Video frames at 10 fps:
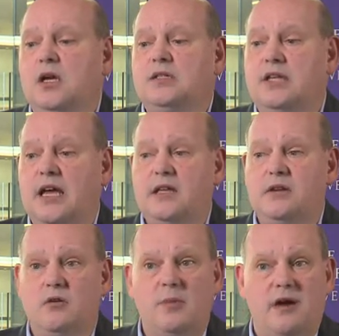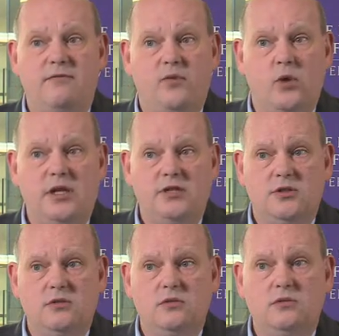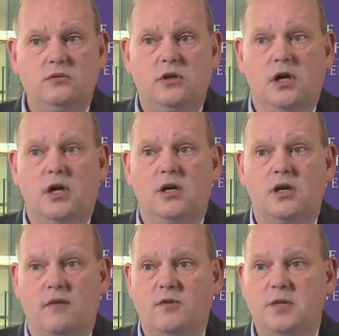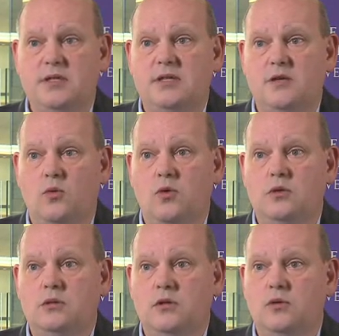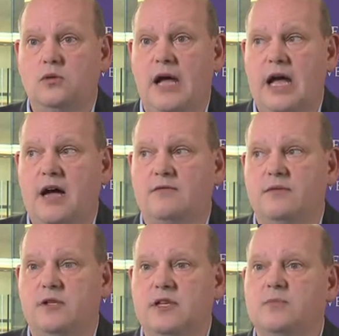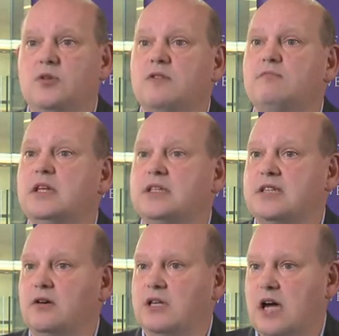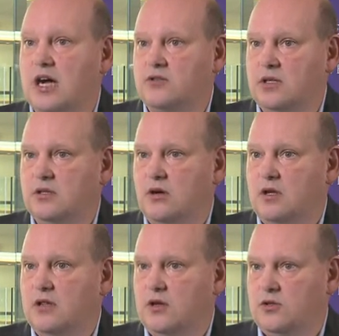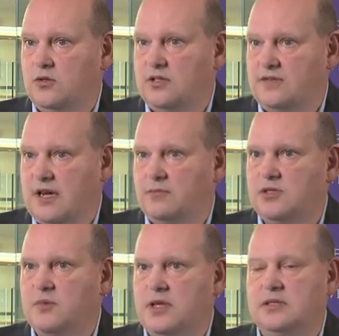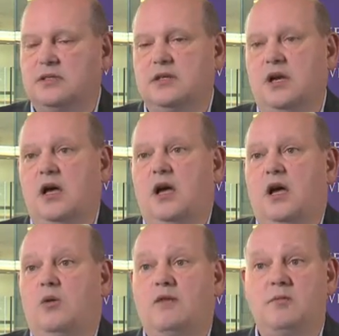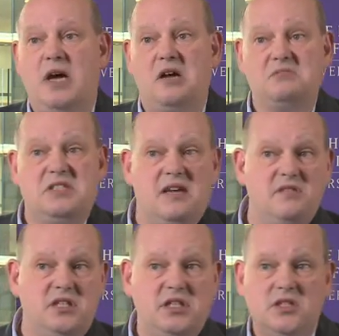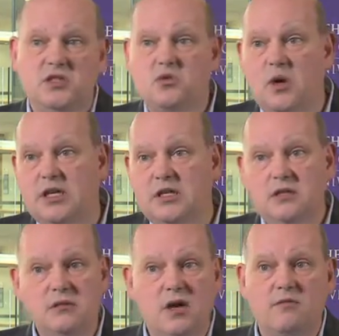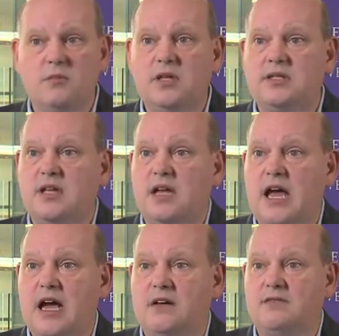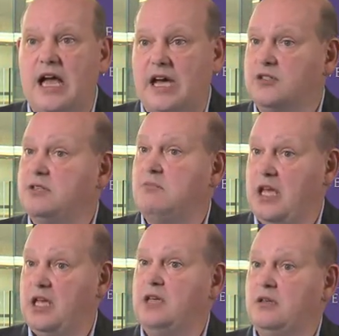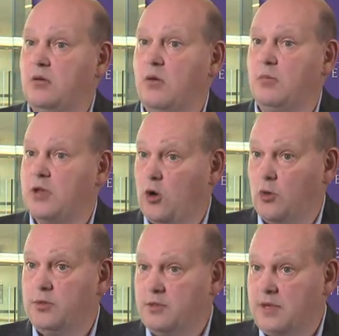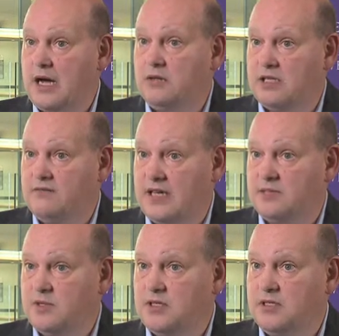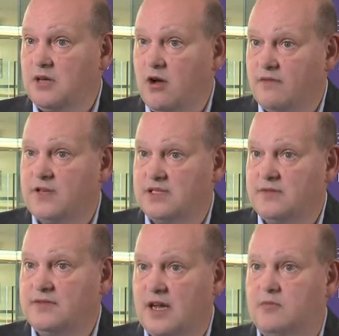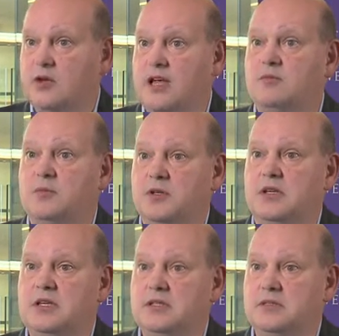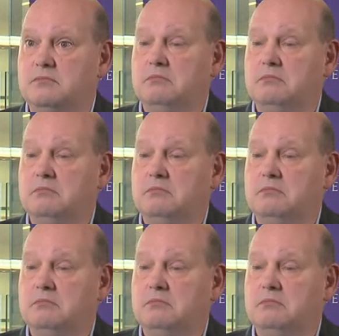Today, there are about 42 governments in the world who have some sort of military doctrine on their use of cyberspace. We have about 17 to 20 governments that have actually made or been open about investments in offensive cyber capabilities.